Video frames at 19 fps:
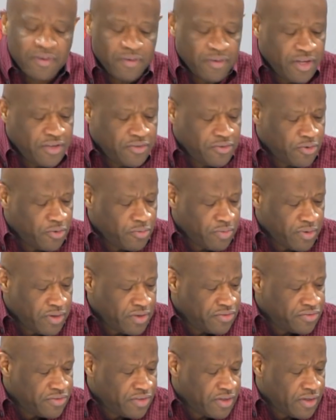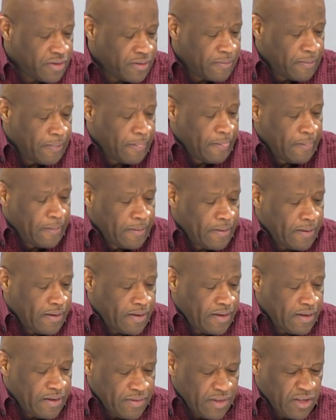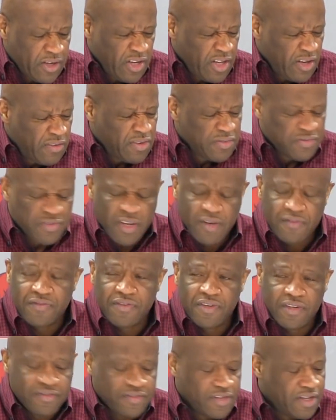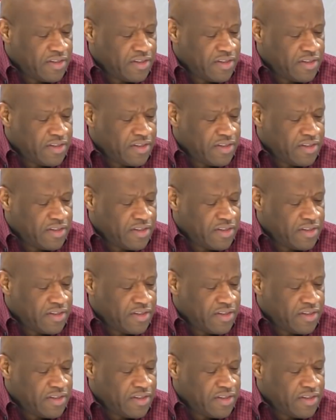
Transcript: You know, Adriel brings, I think, a level of toughness.